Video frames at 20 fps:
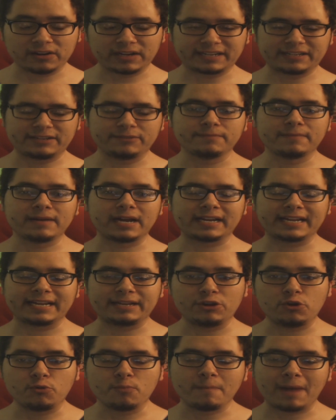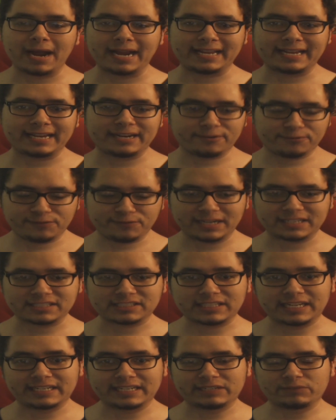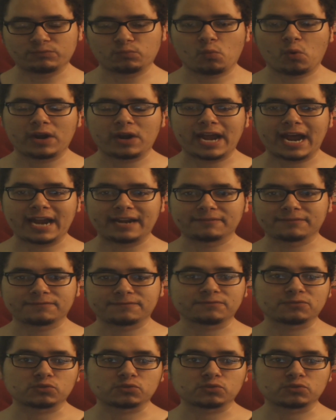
Like you might get a fetch land in 1 out of